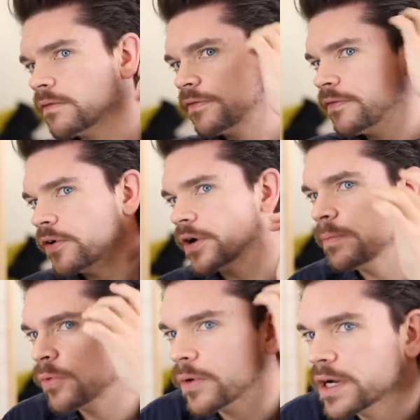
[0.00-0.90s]
for a
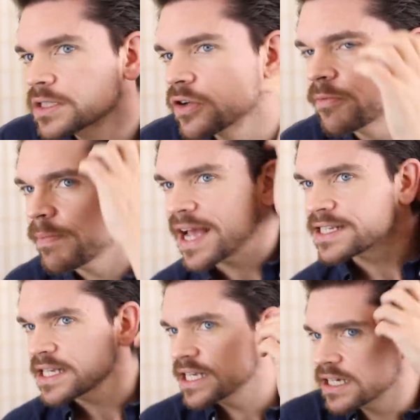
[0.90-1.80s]
more sort of
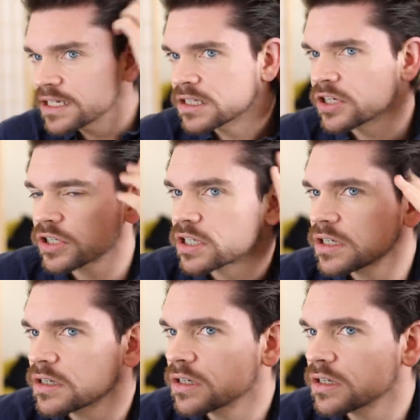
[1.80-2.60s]
messy look.